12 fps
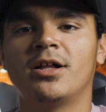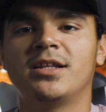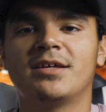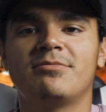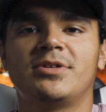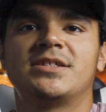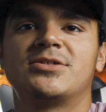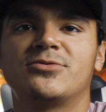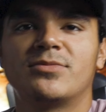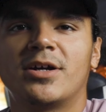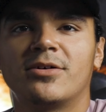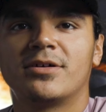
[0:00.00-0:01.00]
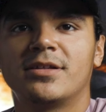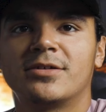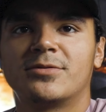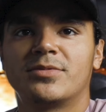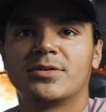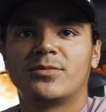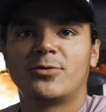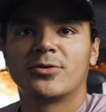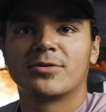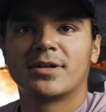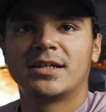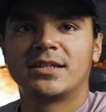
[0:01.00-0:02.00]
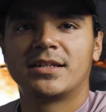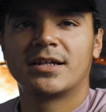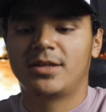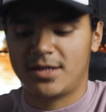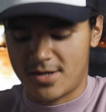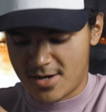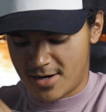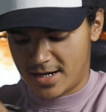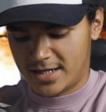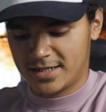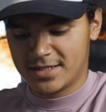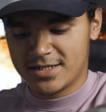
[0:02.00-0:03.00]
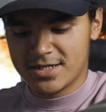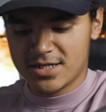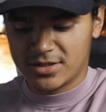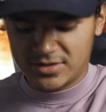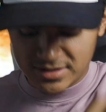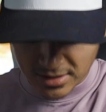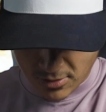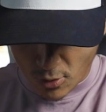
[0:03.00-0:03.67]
let me zoom out a little bit more right there. Yeah, alright. So,